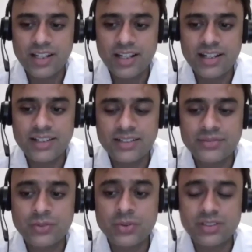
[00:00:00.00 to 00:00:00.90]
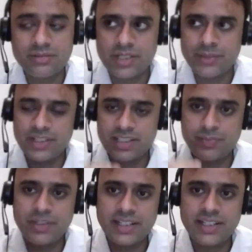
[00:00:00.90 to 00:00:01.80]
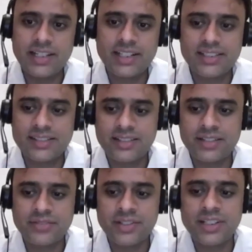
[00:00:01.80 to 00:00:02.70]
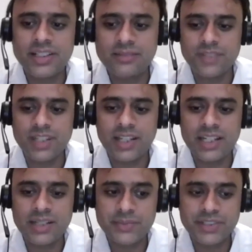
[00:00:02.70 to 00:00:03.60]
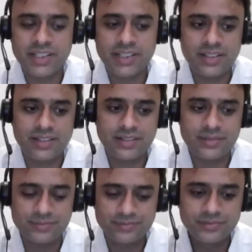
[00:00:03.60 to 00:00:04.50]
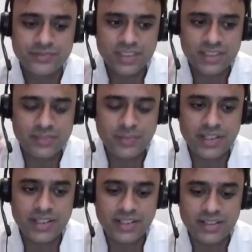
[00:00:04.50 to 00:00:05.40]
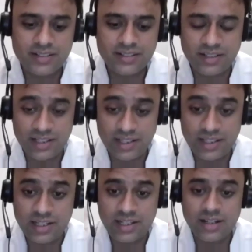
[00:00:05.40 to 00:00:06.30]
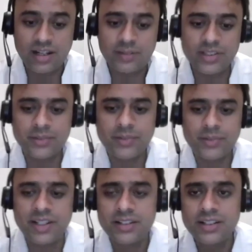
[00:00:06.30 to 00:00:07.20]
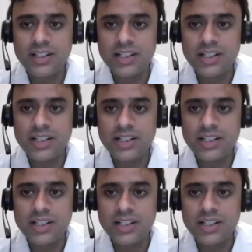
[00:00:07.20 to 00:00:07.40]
And of course, I mean, speaking less definitely helps in speaking in calming the mind.